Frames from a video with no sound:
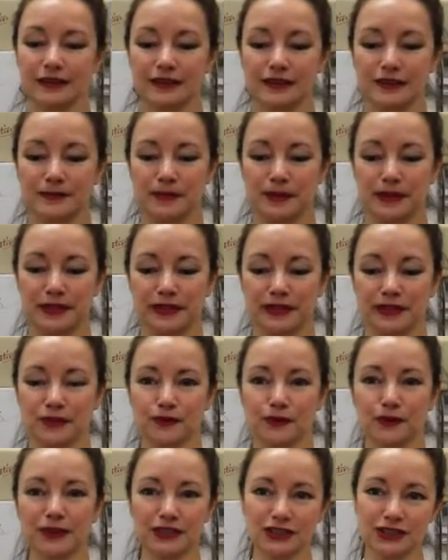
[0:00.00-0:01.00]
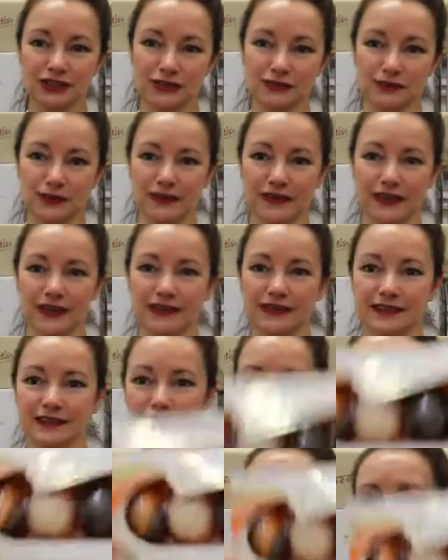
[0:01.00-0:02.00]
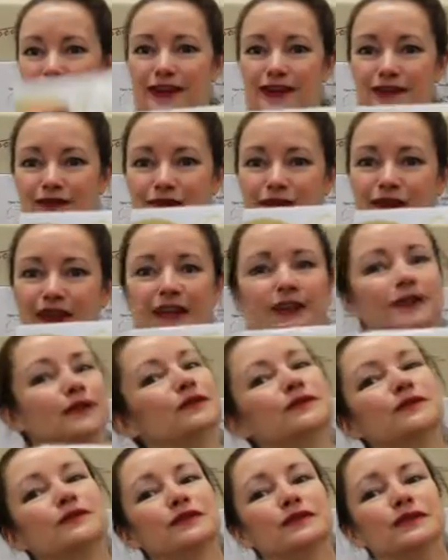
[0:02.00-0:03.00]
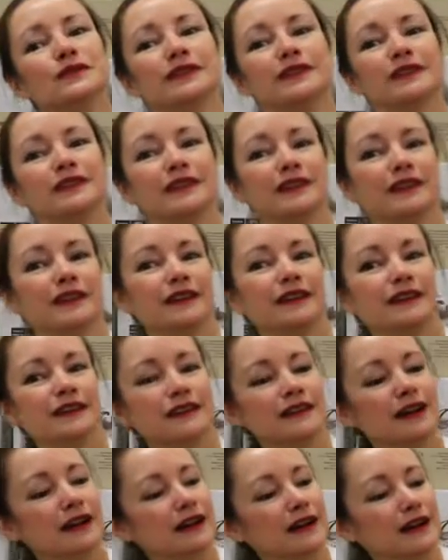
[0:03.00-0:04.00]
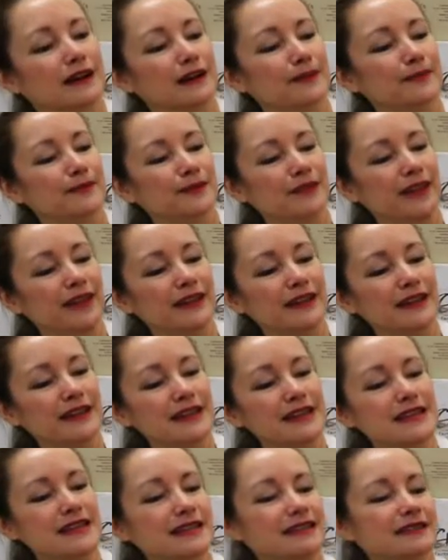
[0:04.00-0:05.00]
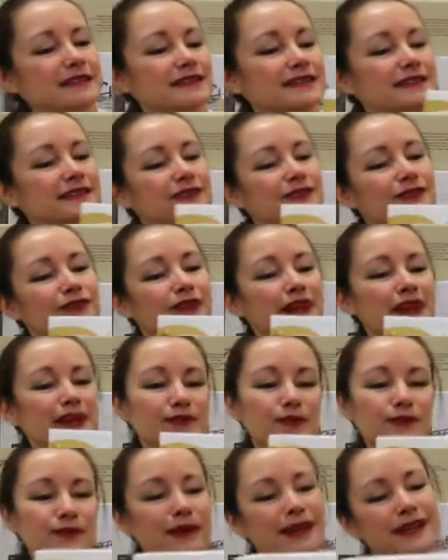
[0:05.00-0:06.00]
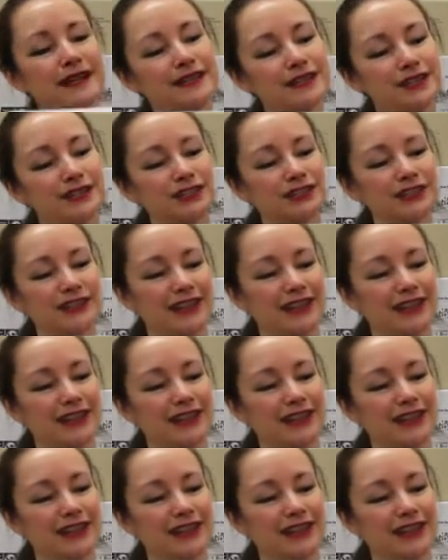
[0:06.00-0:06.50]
Speaking of which, we then do have an adult um, Easter flavour range,